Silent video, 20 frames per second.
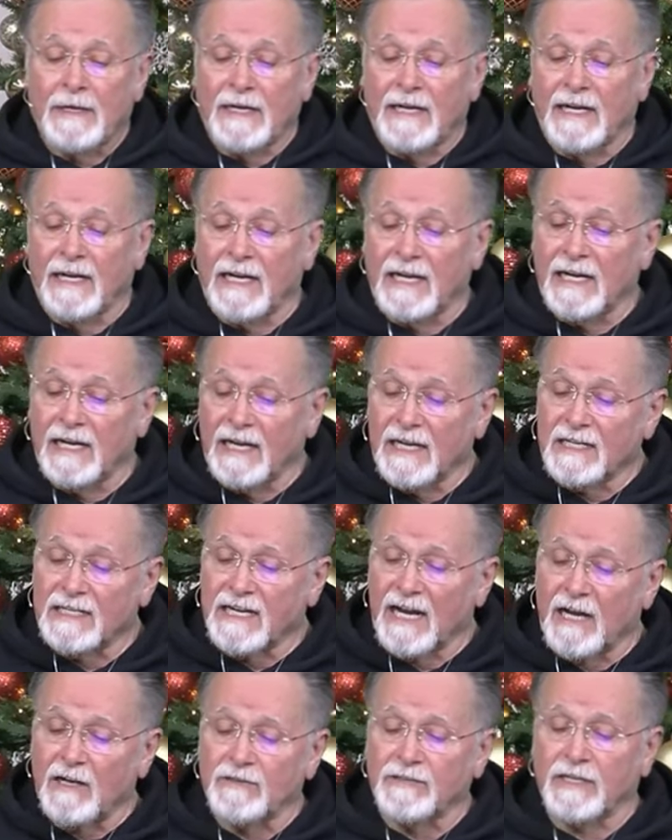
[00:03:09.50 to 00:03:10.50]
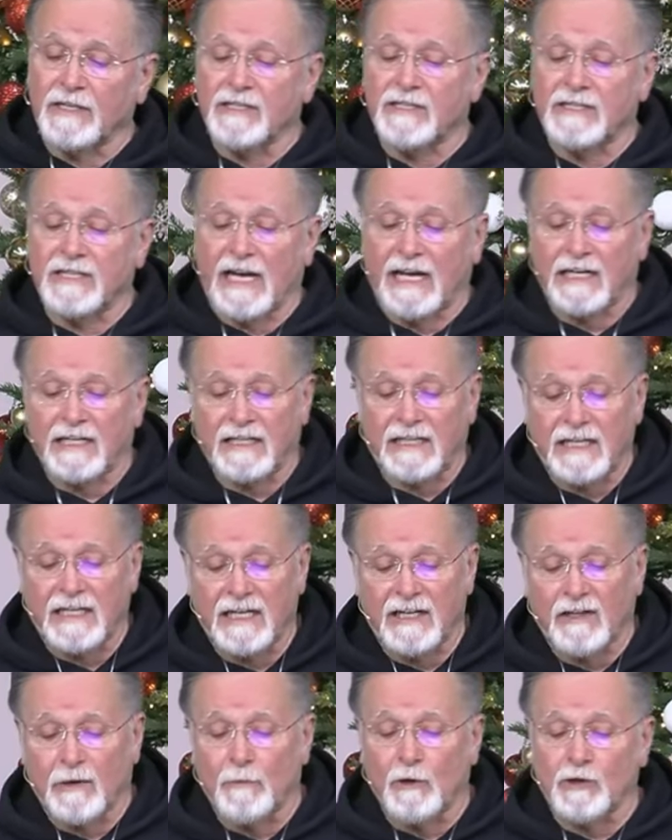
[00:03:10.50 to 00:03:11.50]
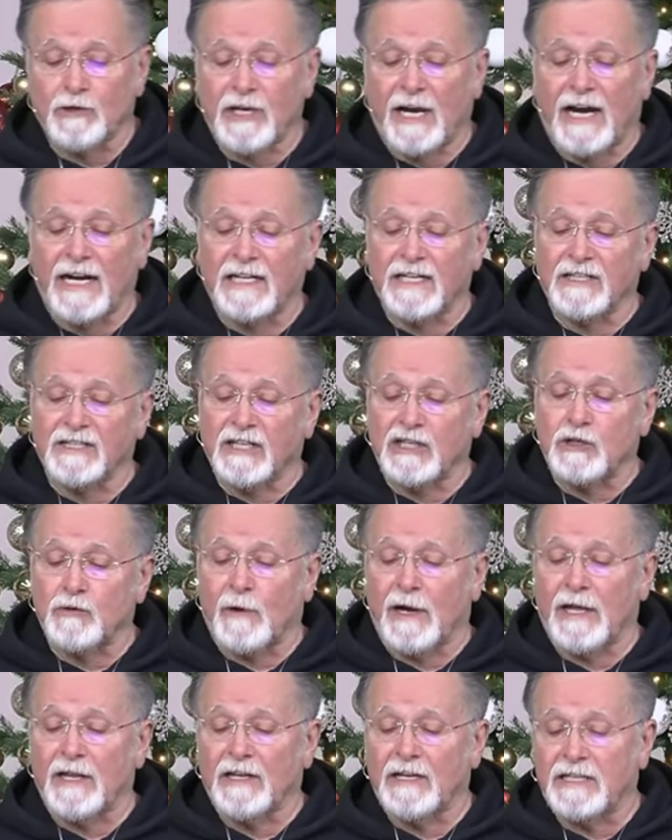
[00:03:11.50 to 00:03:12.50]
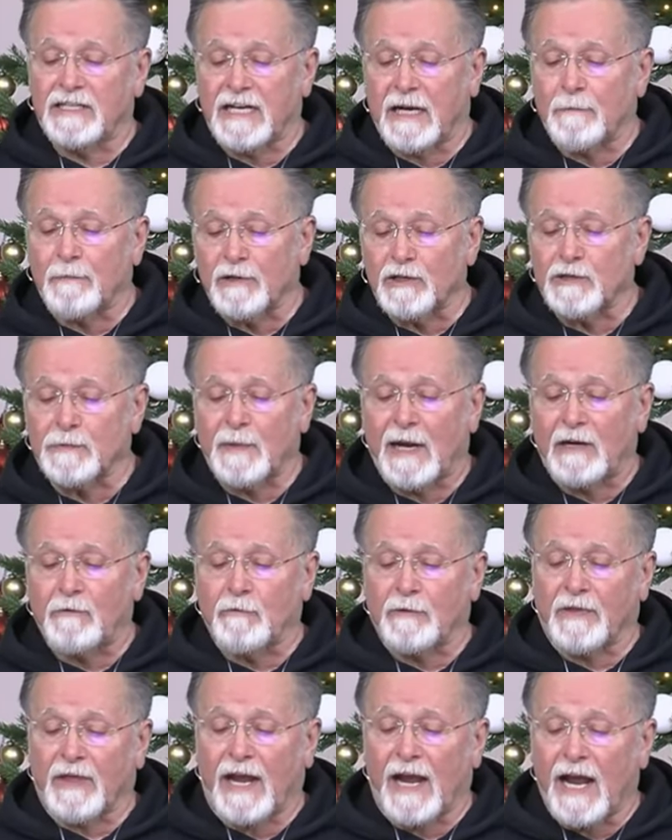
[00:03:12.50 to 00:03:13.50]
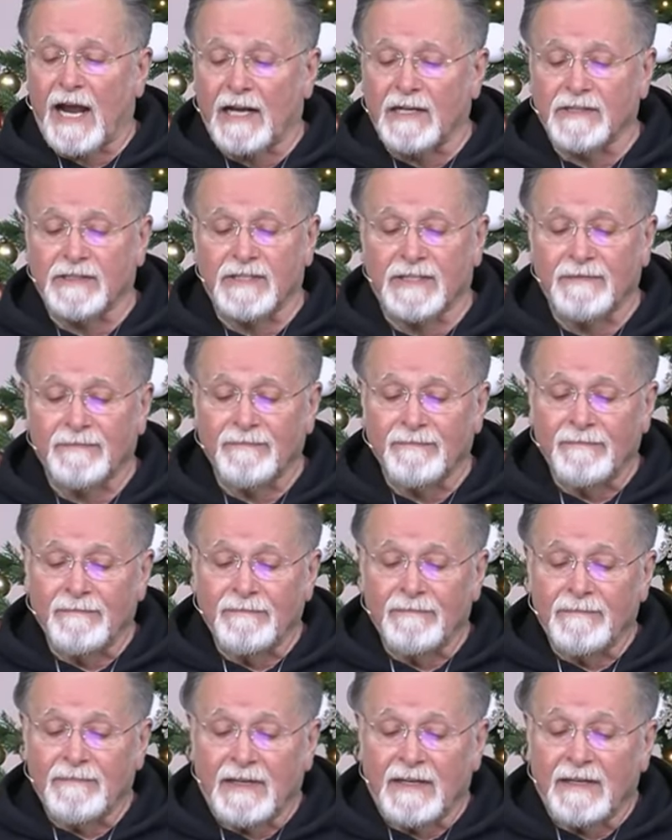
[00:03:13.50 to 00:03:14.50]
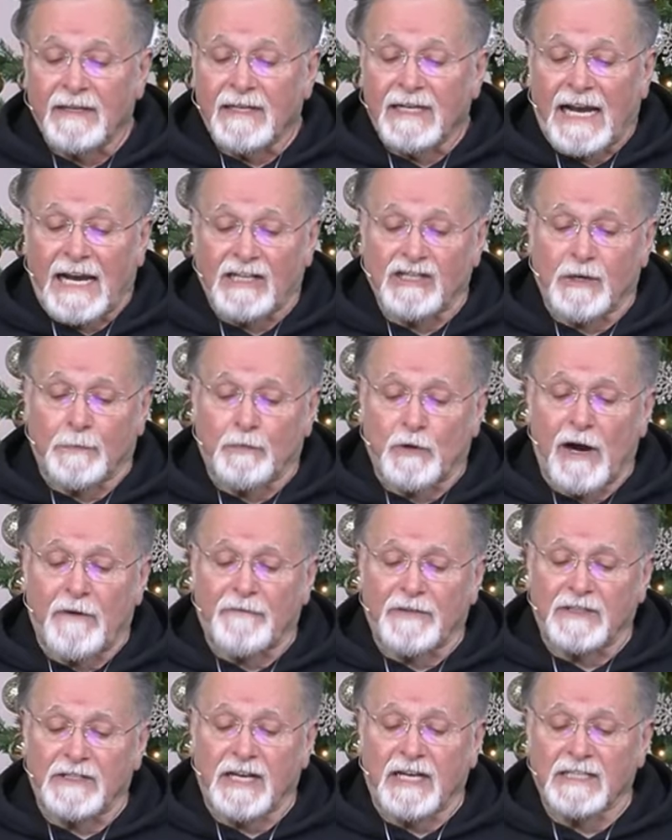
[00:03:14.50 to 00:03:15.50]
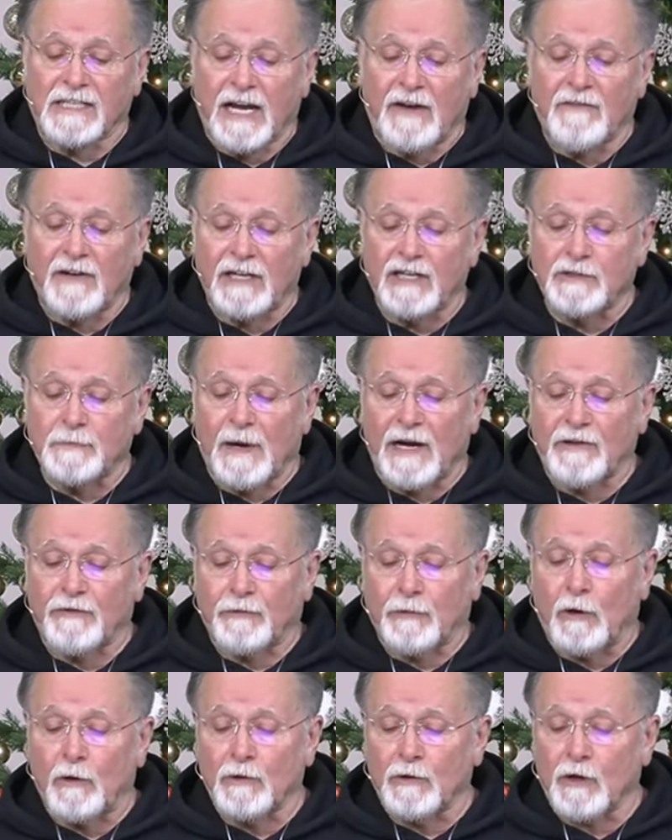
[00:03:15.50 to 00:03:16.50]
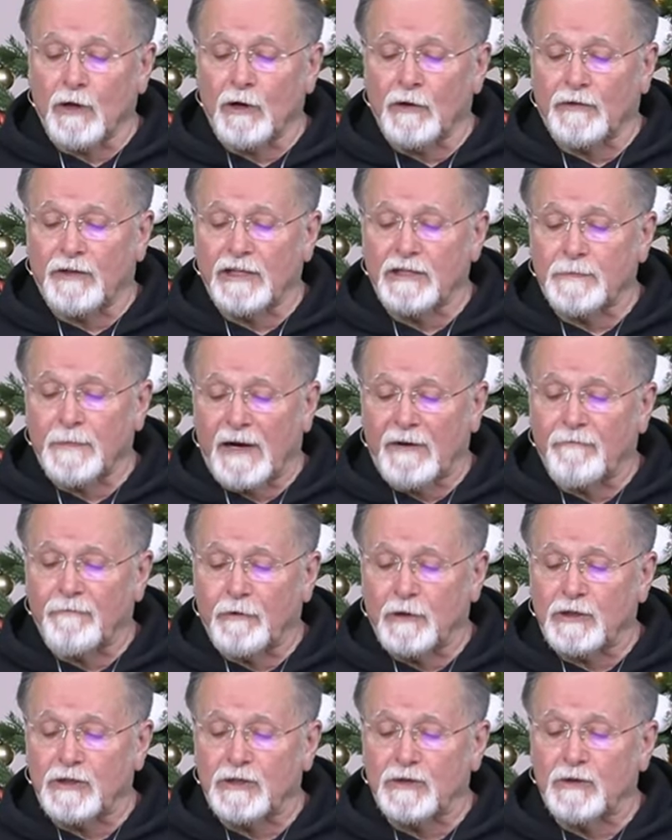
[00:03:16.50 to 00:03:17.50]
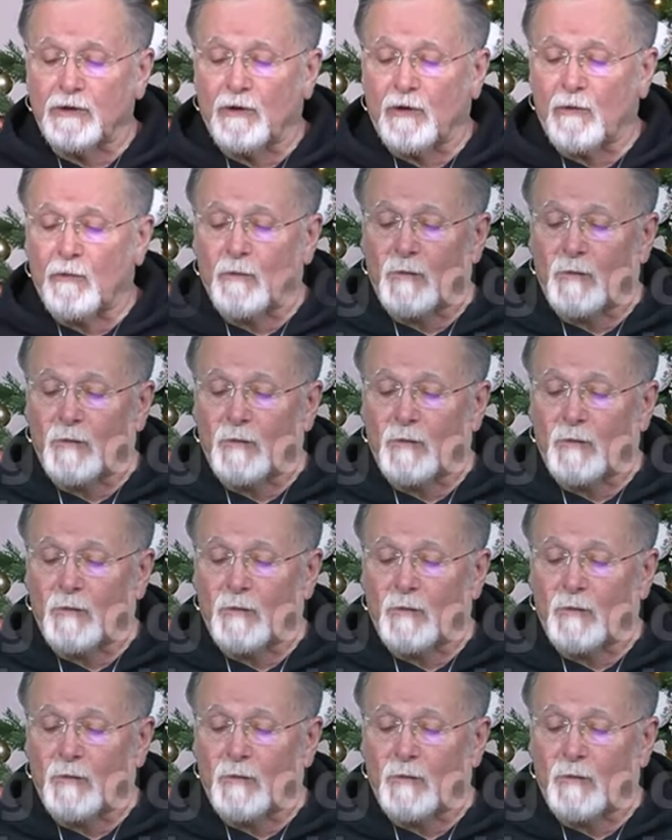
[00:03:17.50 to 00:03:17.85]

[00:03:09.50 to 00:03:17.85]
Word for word: it, it tells us that the, the Most High doesn't dwell in temples made with hands. As the prophet says, Heaven is my throne, earth is my footstool.